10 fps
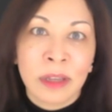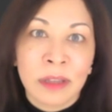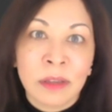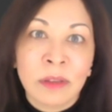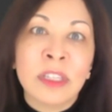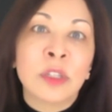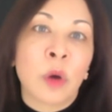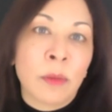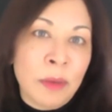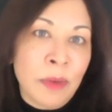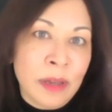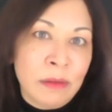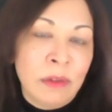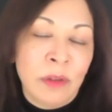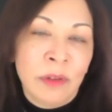And so this is what I mean by
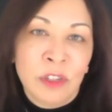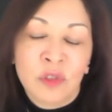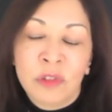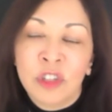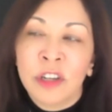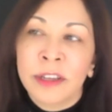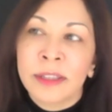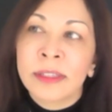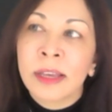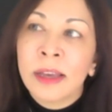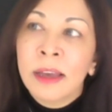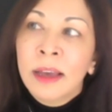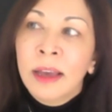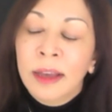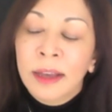industry giants,
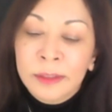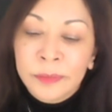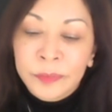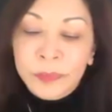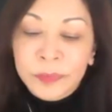and